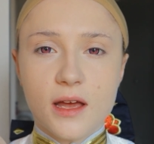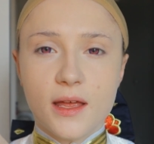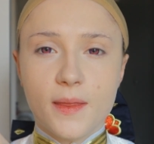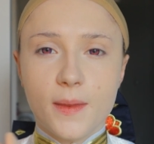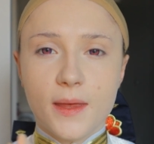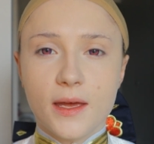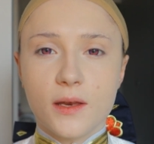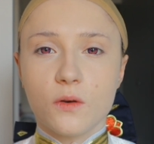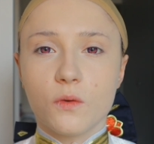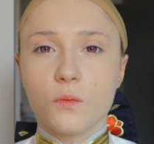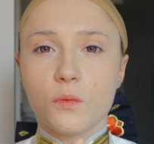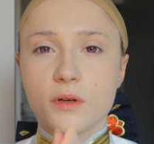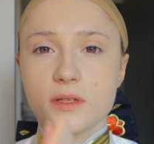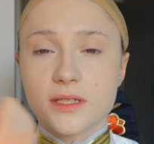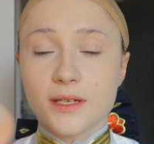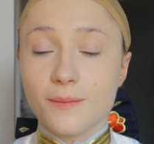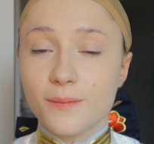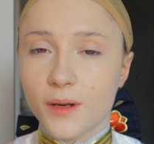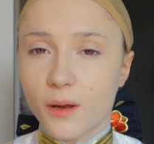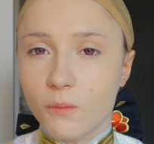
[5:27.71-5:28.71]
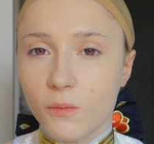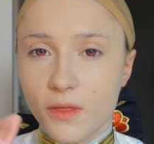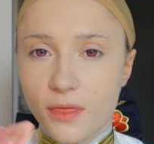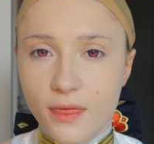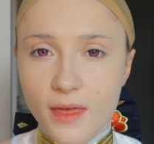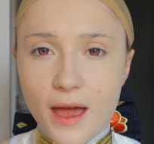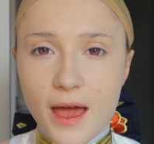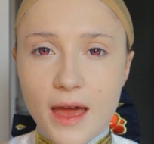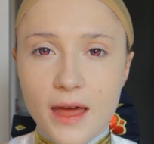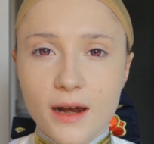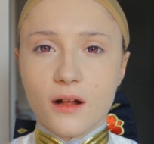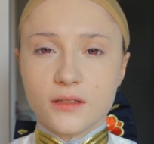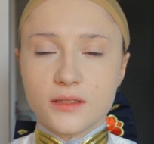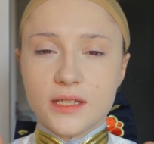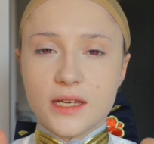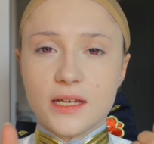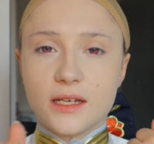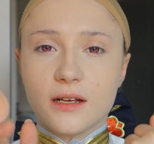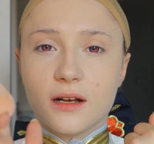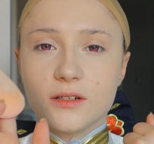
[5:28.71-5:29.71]
And then once I'm done with that, I'll
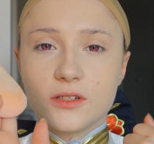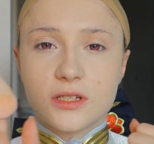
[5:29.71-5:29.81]
take